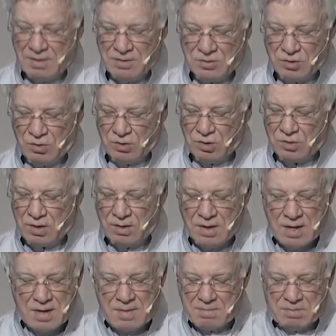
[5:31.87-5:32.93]
So you
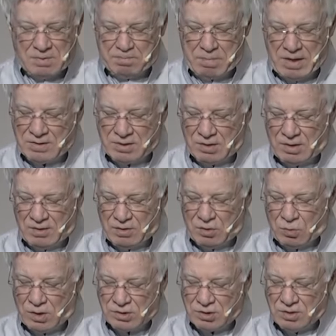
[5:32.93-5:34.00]
basically the
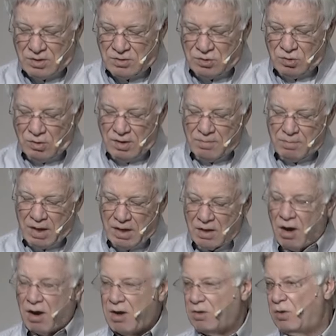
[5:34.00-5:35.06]
question is do you live by
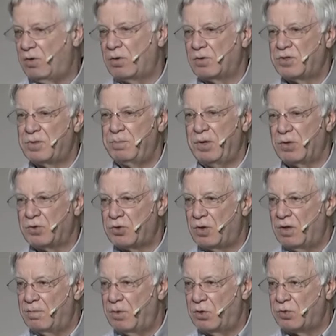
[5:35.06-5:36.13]
carnal or
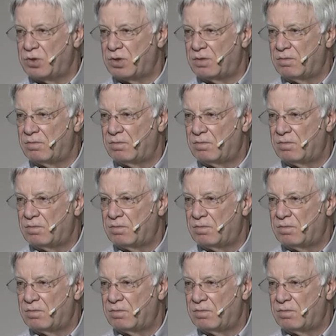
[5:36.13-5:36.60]
spiritual emotion?